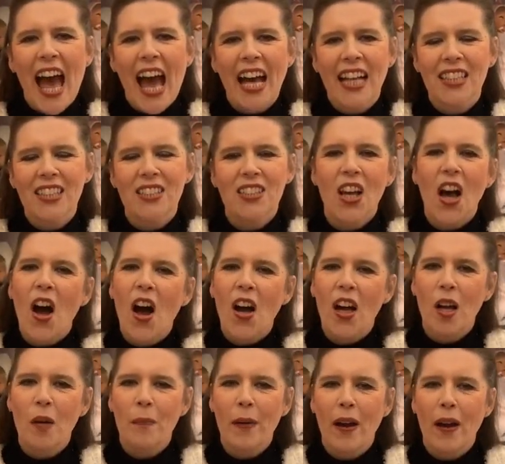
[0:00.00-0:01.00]
and
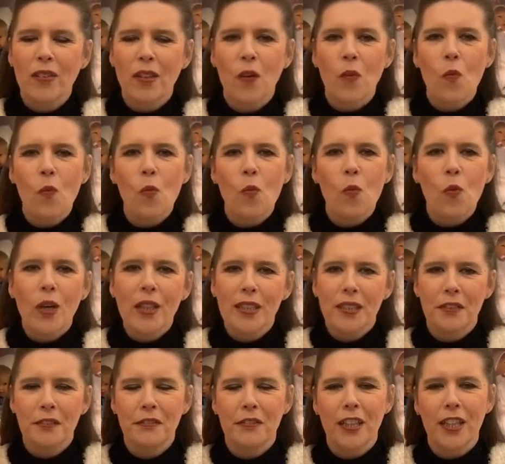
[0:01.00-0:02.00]
talk about the
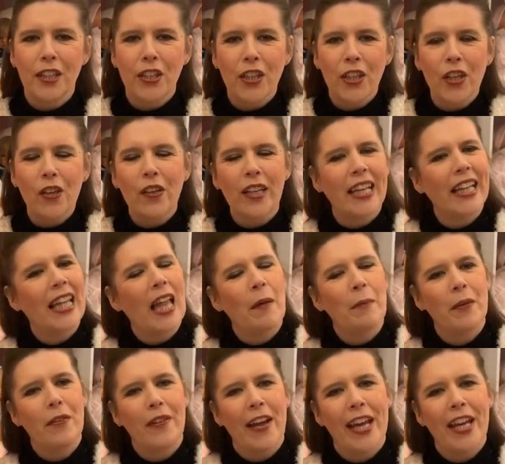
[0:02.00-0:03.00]
wonderful new
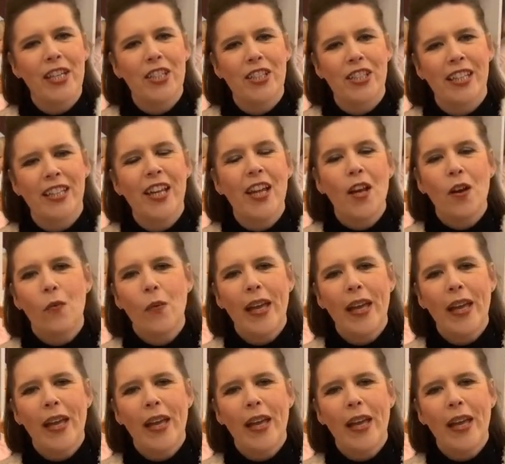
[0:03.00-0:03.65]
collaboration